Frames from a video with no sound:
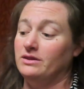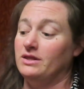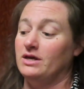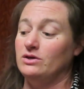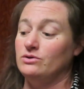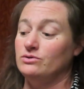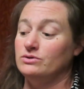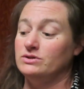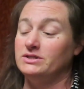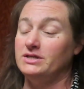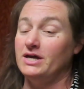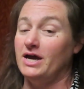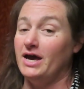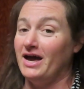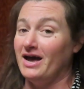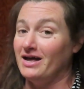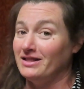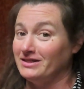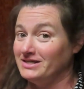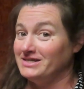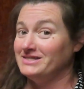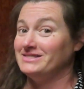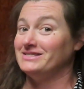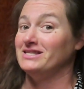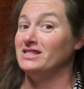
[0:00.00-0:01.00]
that you stay at
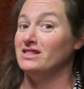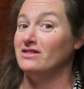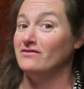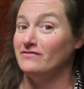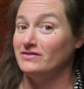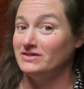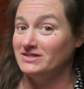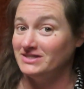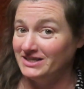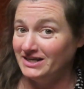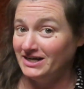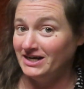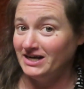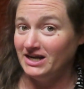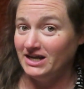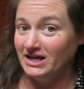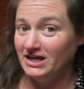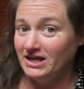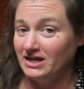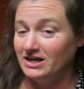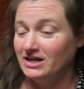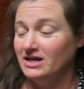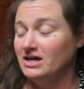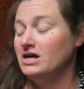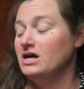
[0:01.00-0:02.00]
least in the
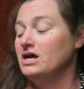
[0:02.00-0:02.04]
vicinity.